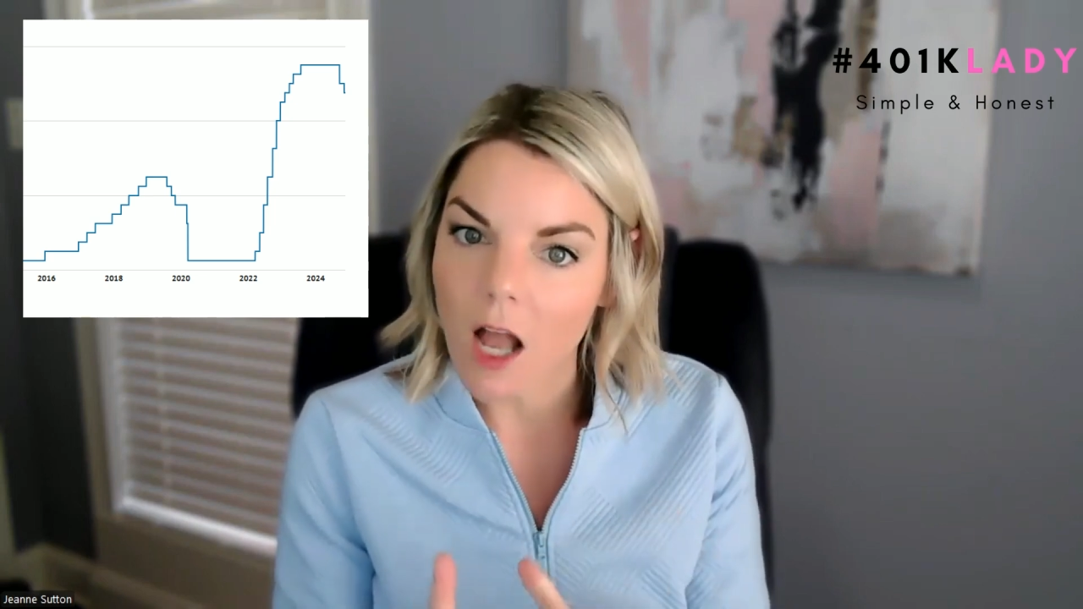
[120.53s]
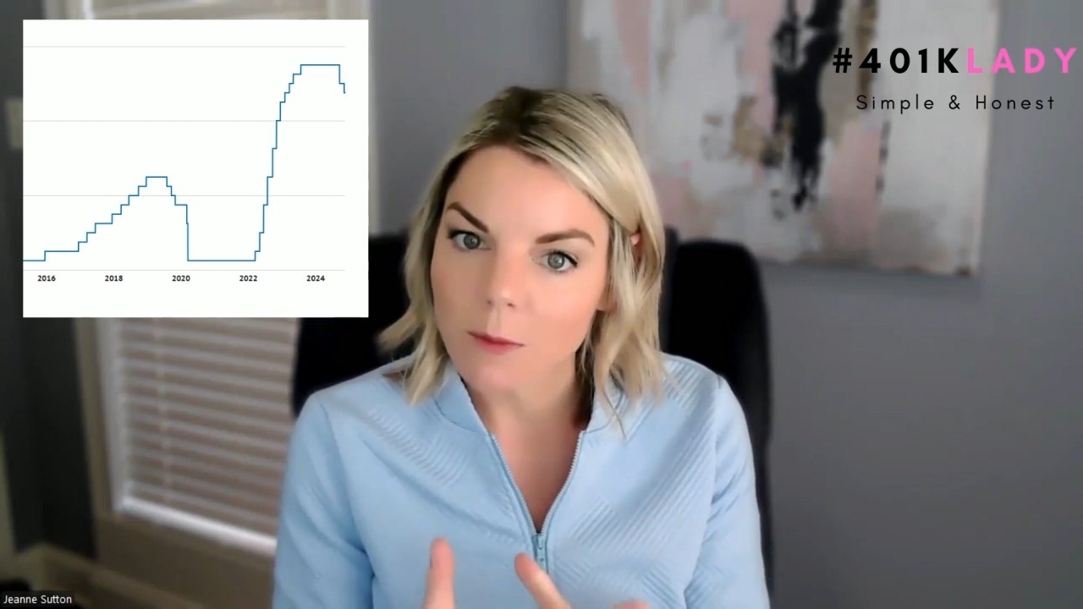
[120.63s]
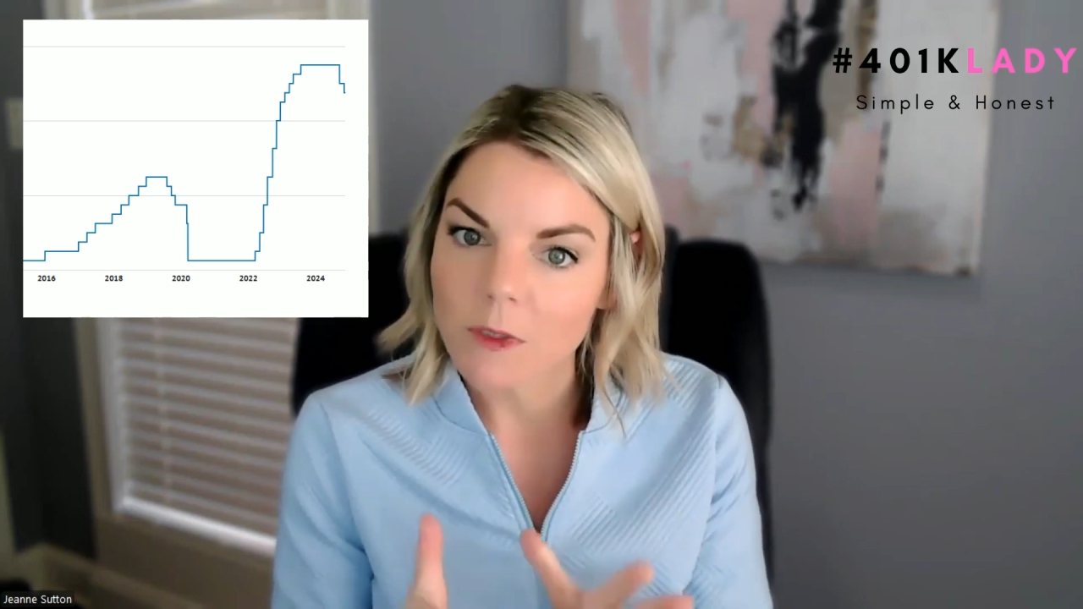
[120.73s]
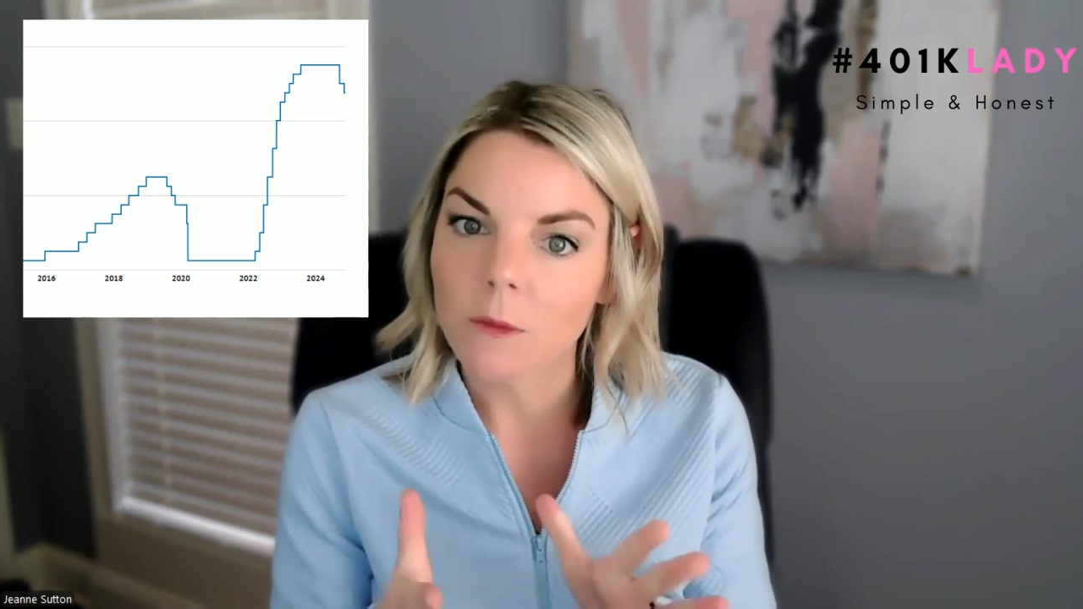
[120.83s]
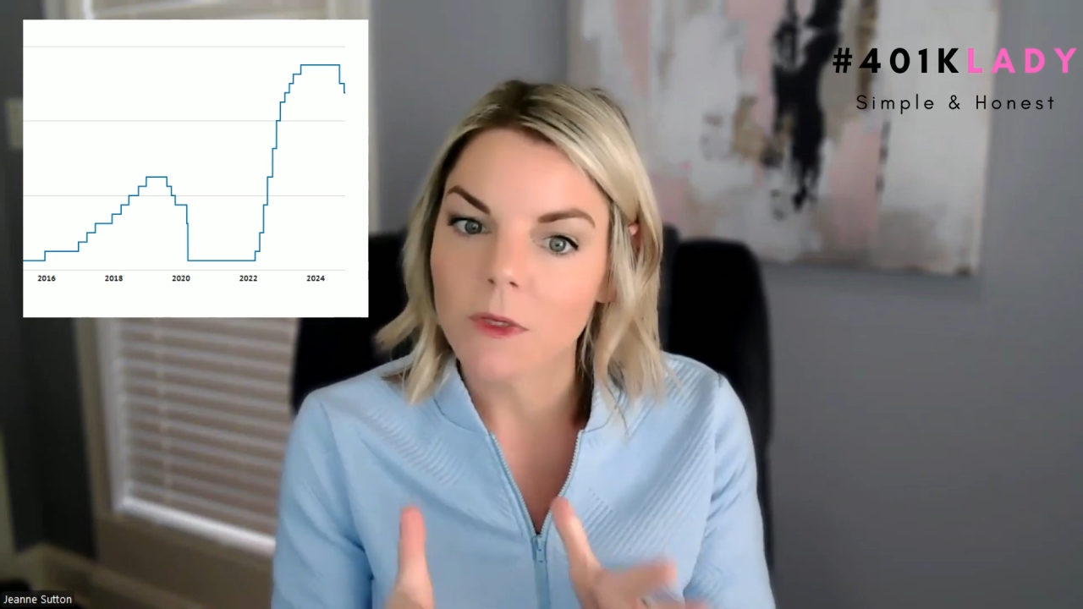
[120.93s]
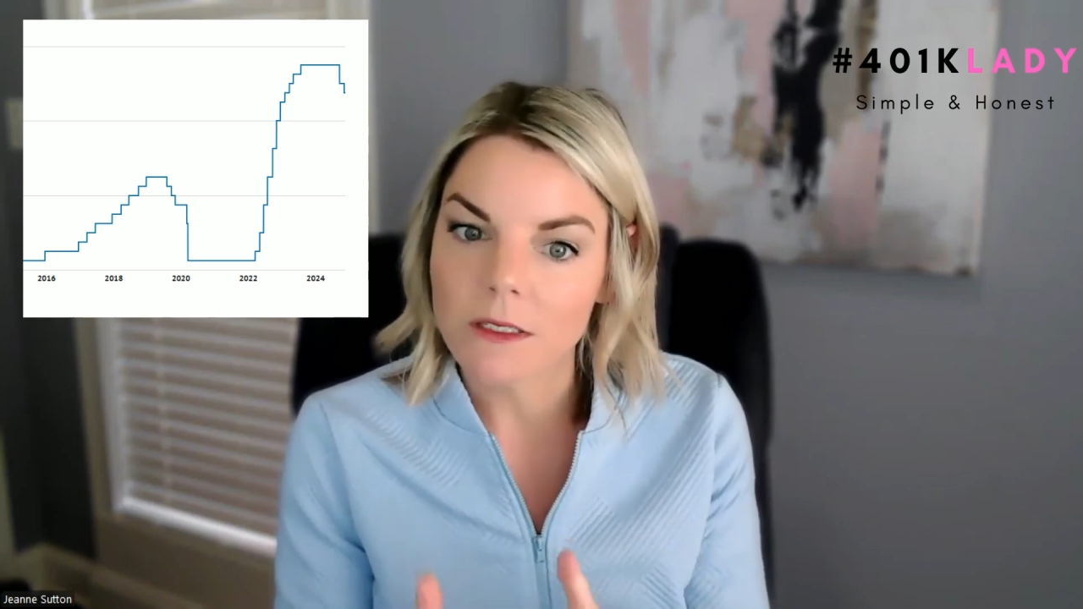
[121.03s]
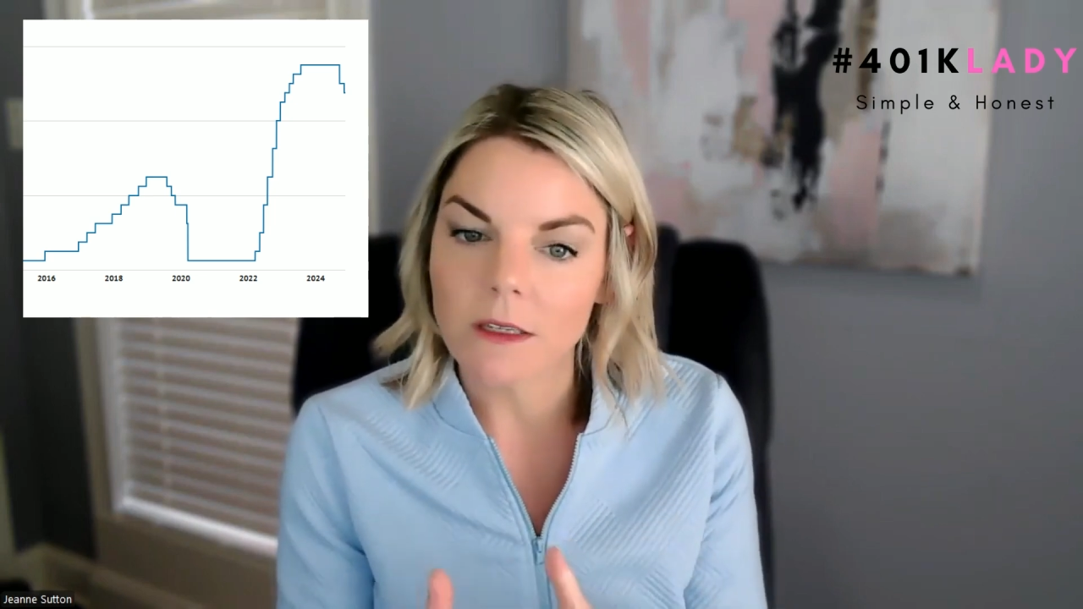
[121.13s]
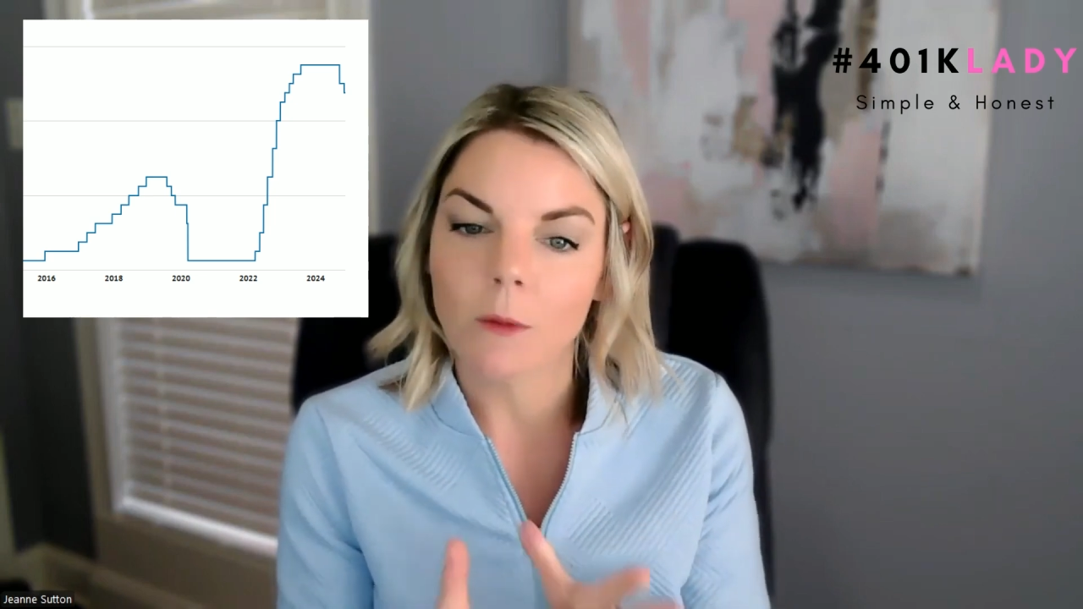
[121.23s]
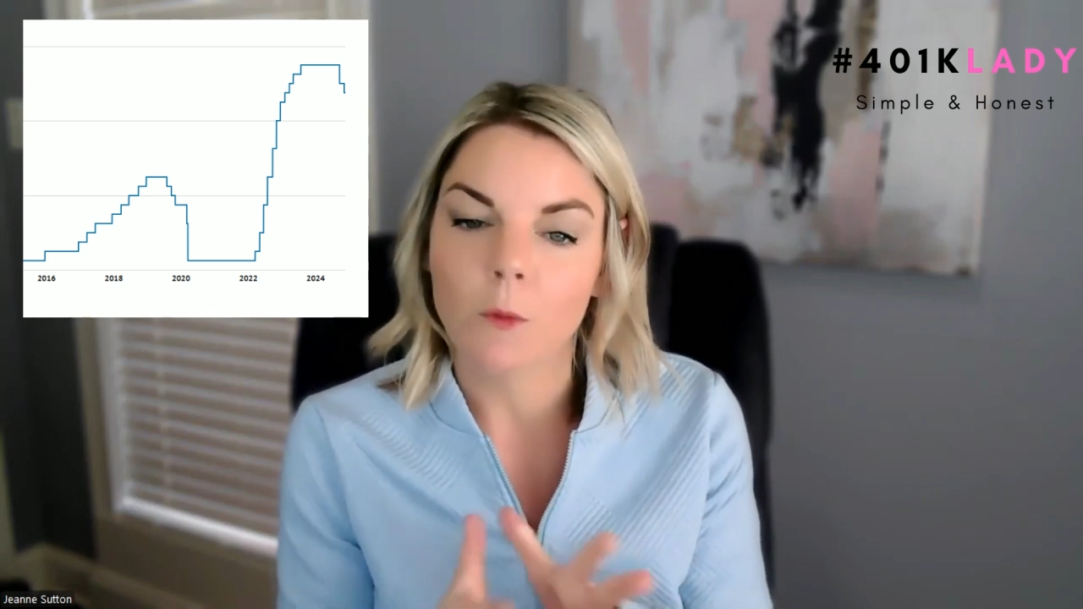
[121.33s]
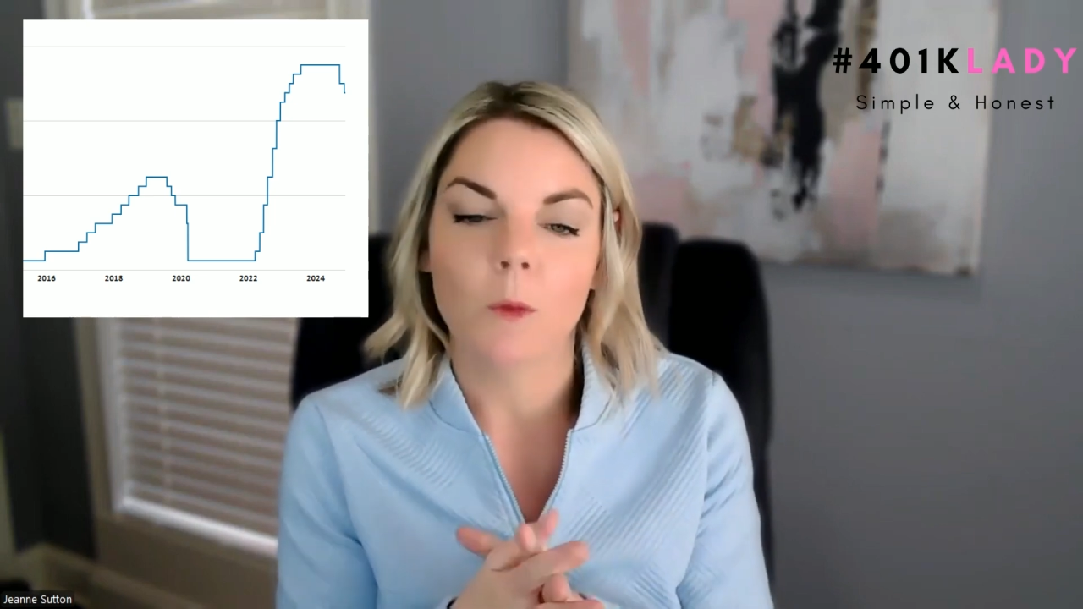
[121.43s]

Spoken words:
optimism